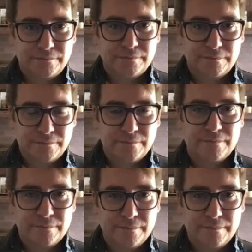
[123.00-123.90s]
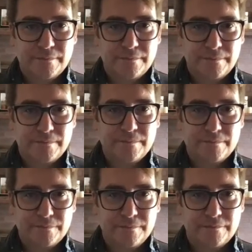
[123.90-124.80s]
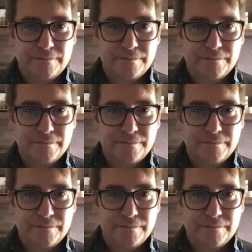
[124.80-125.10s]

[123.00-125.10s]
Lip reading: This person isn't speaking.